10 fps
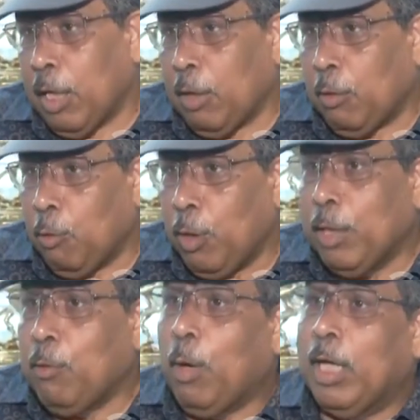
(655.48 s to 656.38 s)

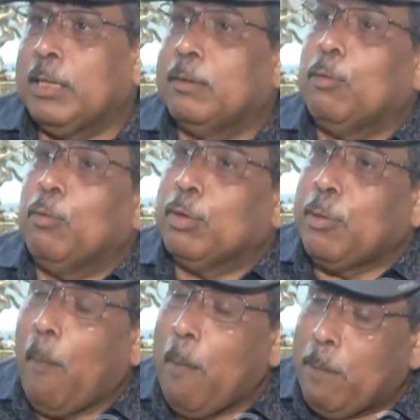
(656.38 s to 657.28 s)
knowing what
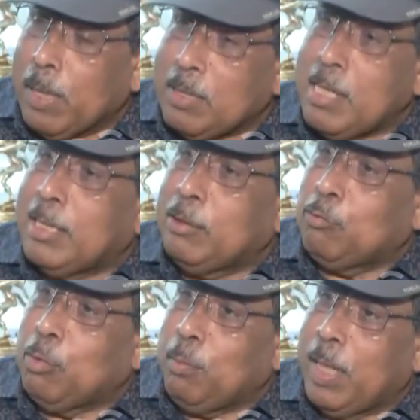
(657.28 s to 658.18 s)
facilities
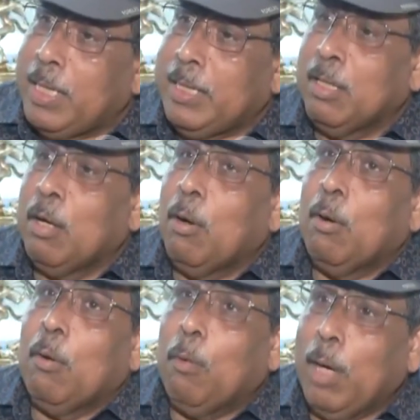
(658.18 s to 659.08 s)
we made,
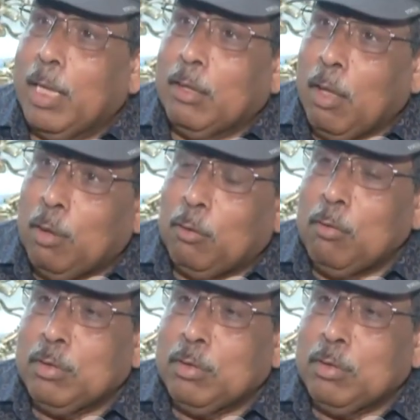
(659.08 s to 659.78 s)
what control